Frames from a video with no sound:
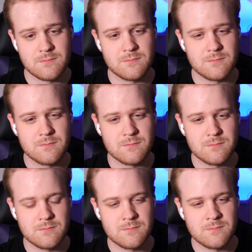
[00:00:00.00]

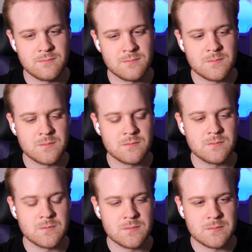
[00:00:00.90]

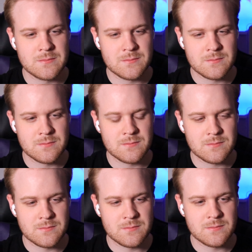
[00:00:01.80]

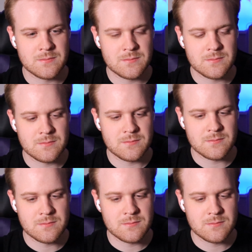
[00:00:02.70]

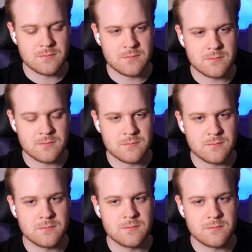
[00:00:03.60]

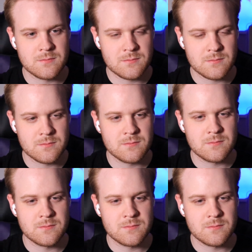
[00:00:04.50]
(silent)